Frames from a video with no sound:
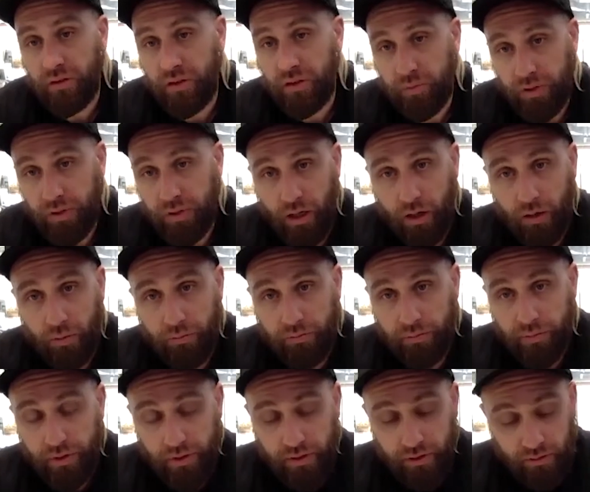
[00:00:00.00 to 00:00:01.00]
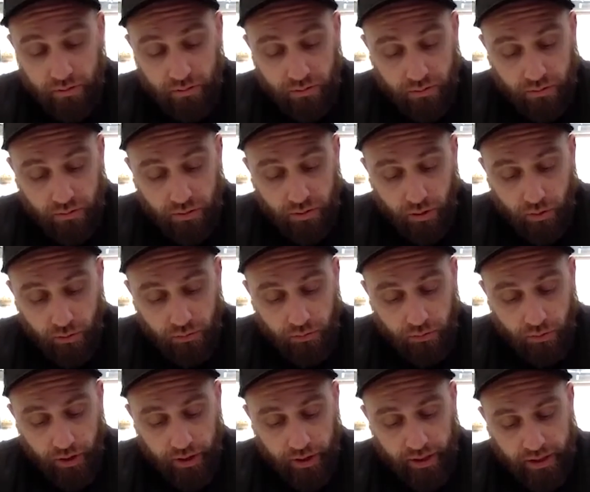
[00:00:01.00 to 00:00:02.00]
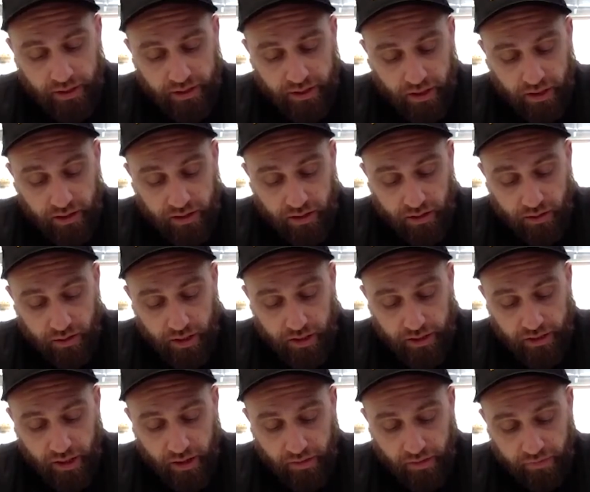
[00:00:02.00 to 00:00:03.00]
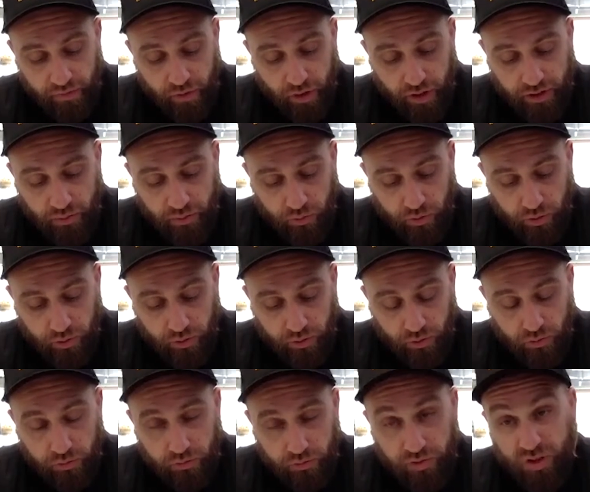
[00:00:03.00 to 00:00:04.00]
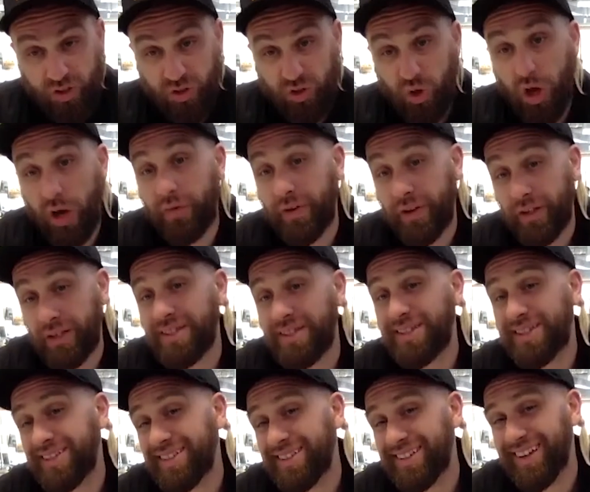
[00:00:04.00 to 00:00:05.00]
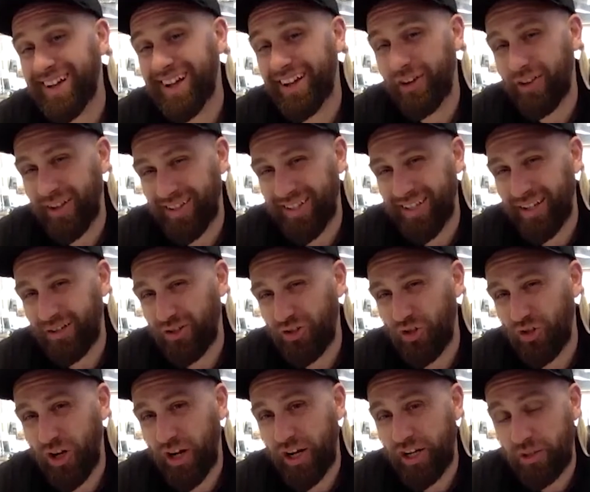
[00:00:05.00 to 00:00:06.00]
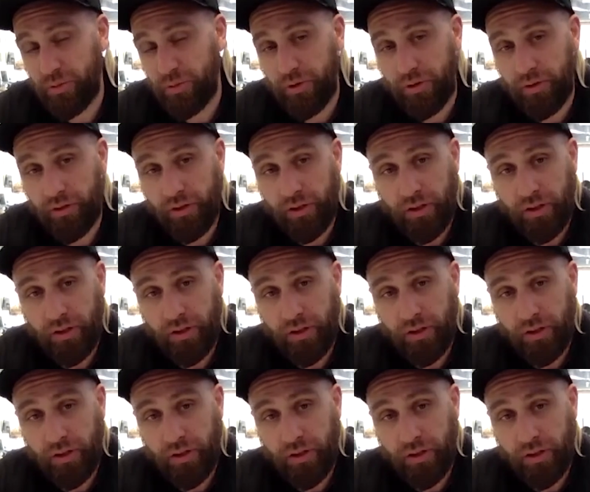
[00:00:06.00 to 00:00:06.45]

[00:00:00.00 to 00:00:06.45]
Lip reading: It becomes, it's our first real service. I know that sounds strange, but